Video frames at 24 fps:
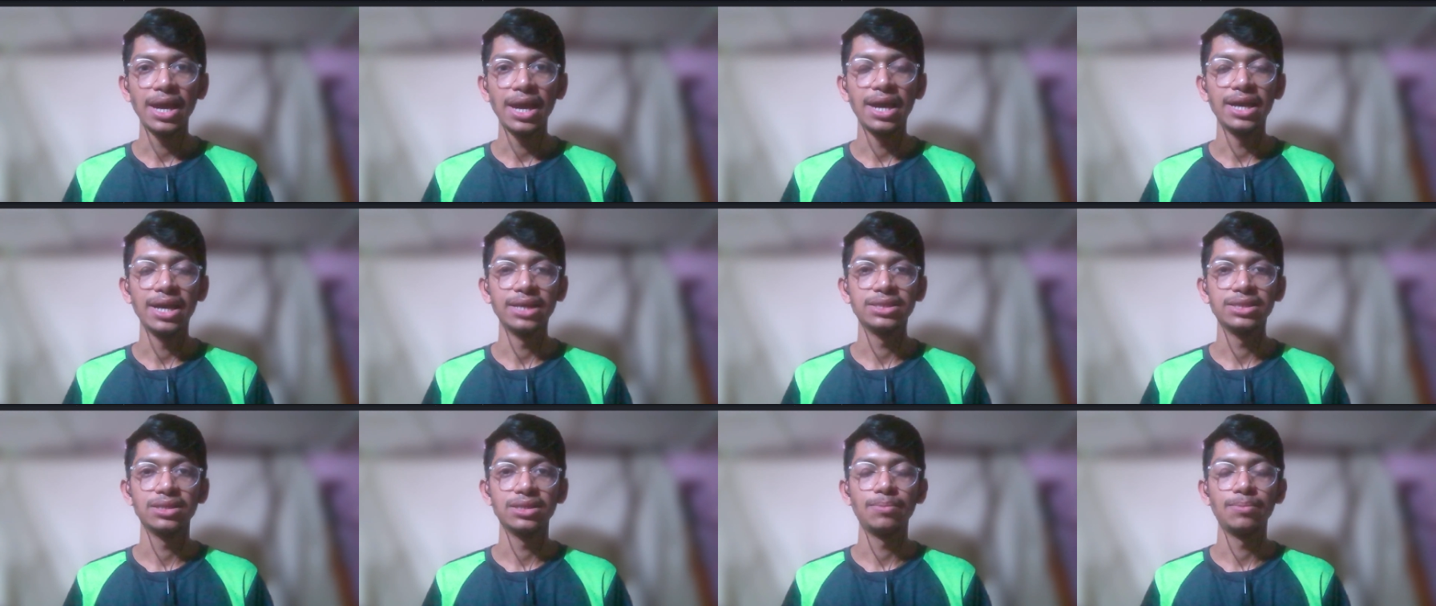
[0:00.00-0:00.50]

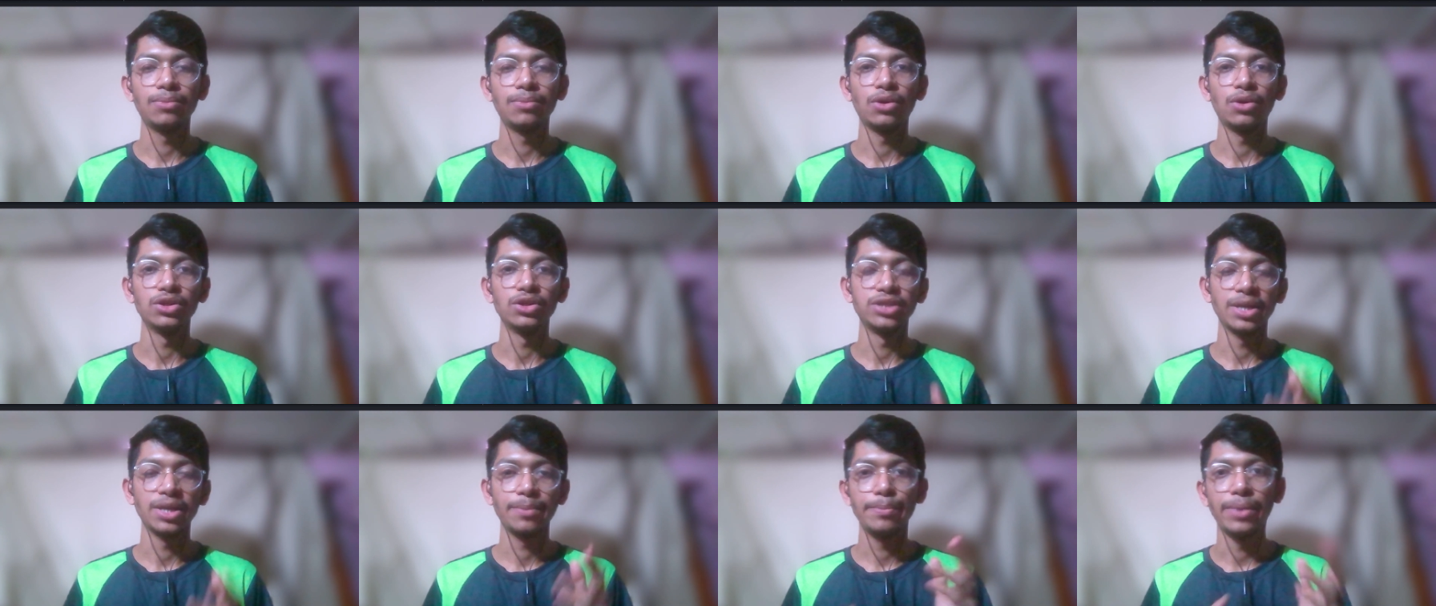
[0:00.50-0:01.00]
as a
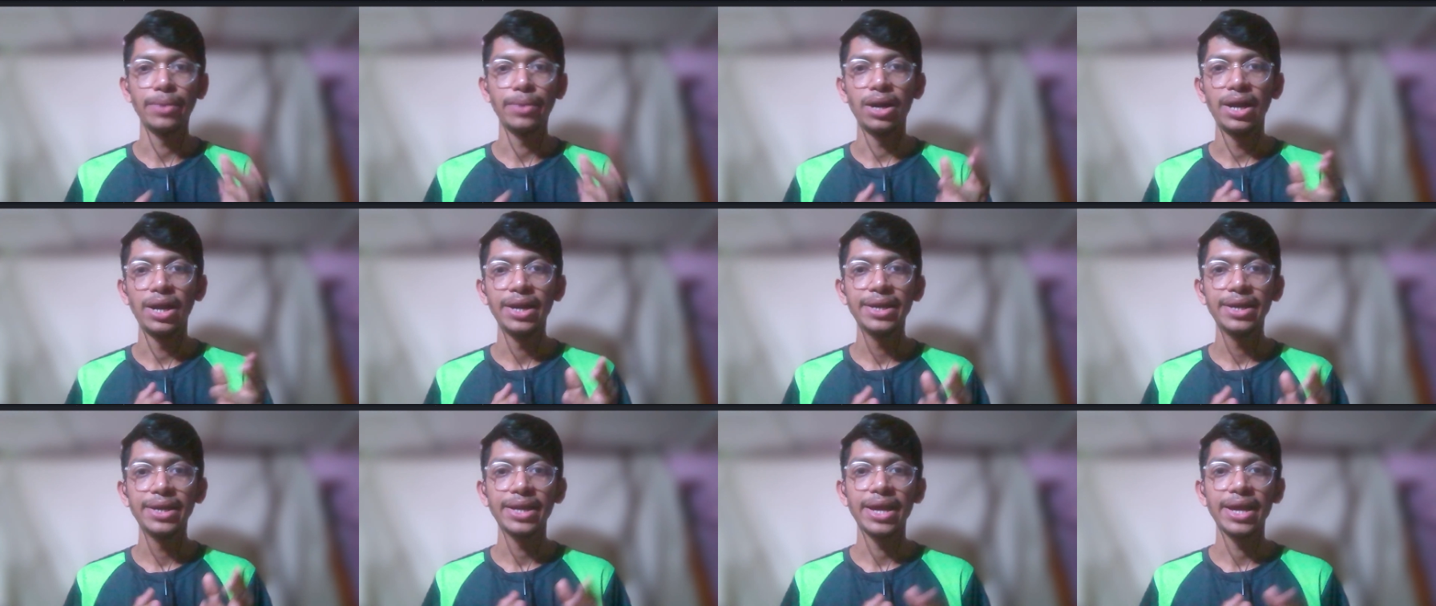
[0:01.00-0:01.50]
project
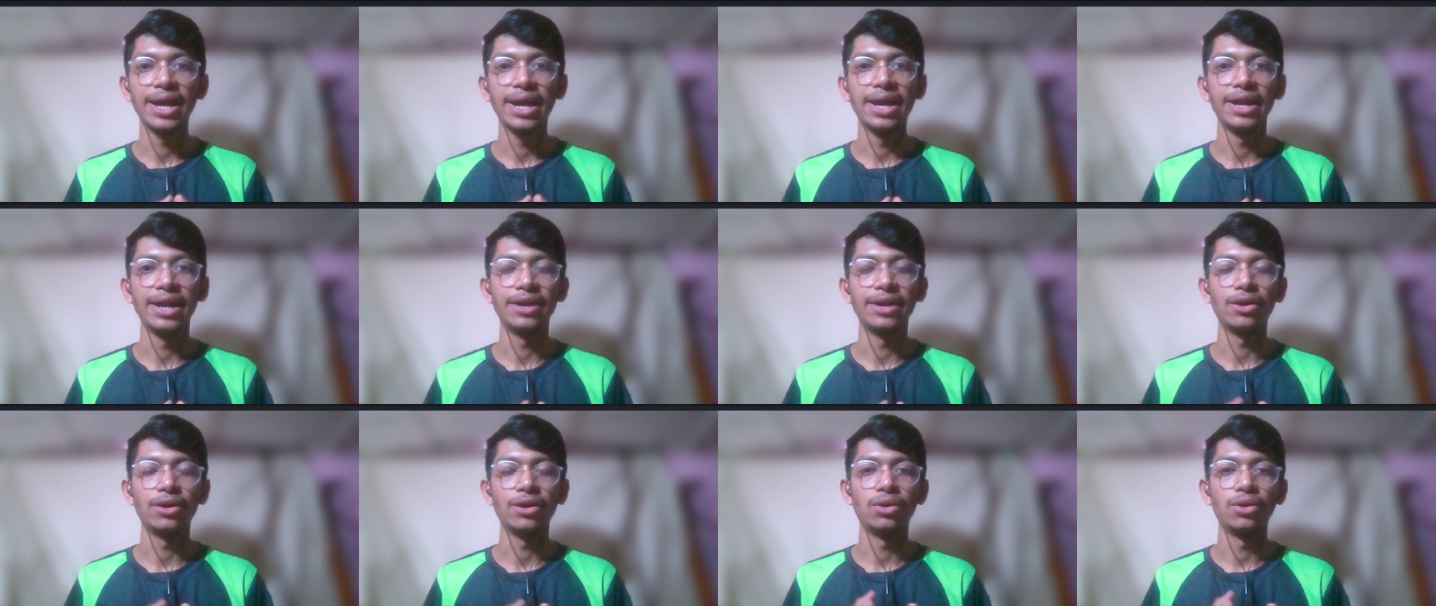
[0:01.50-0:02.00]
part
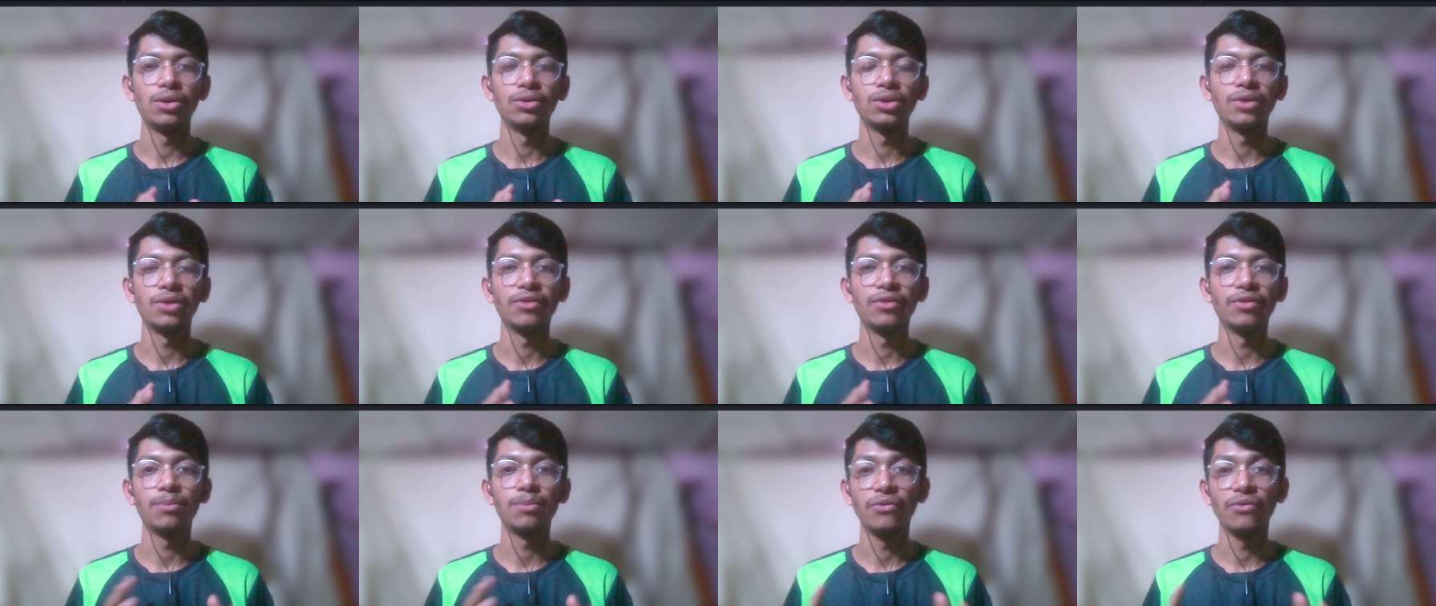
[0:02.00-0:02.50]
and on
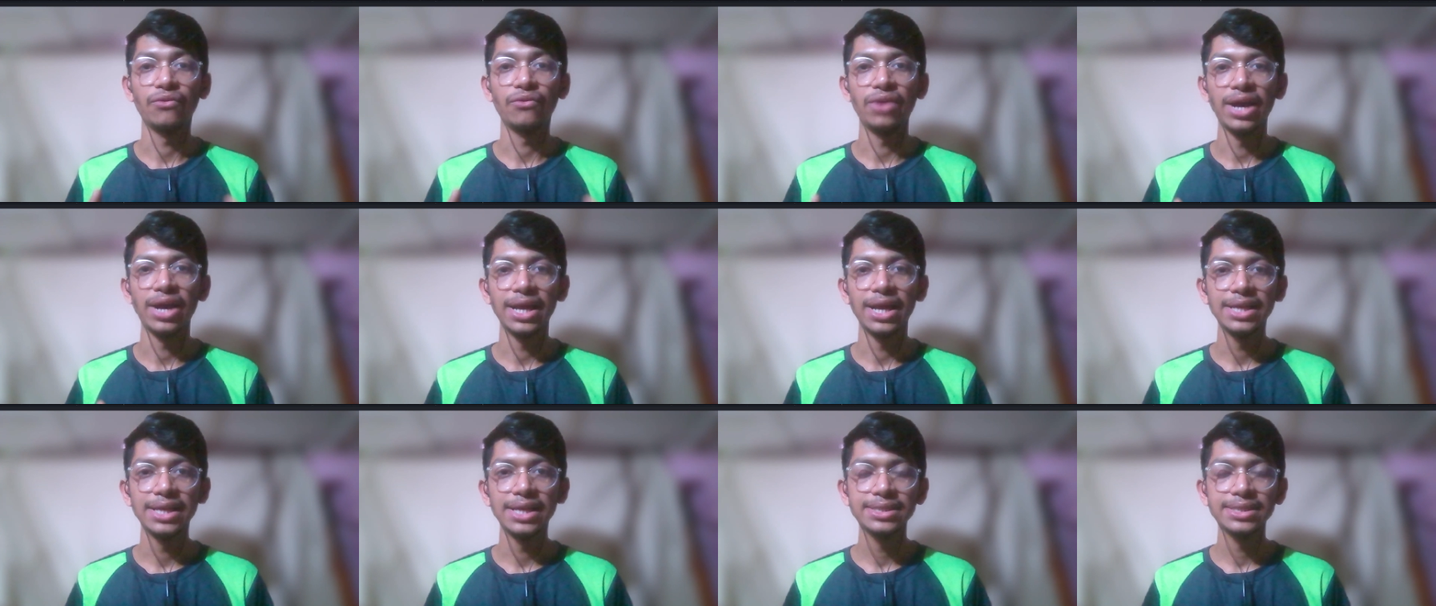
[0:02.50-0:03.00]
our
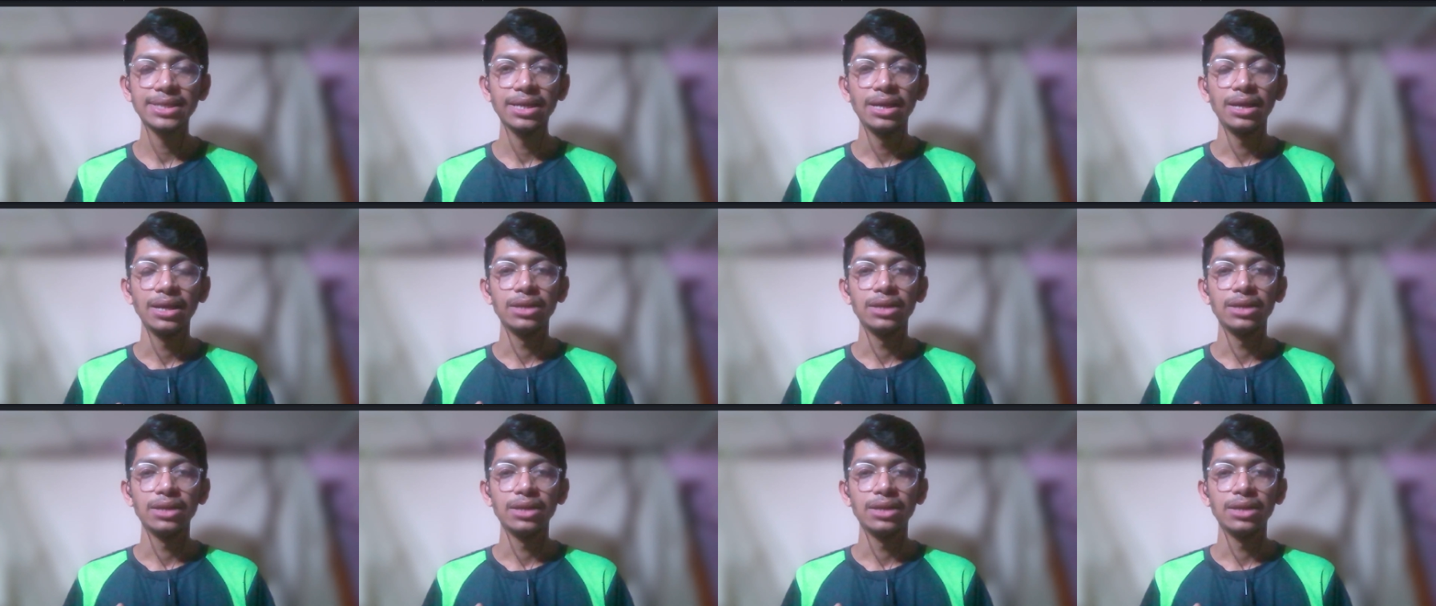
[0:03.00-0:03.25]
profiles,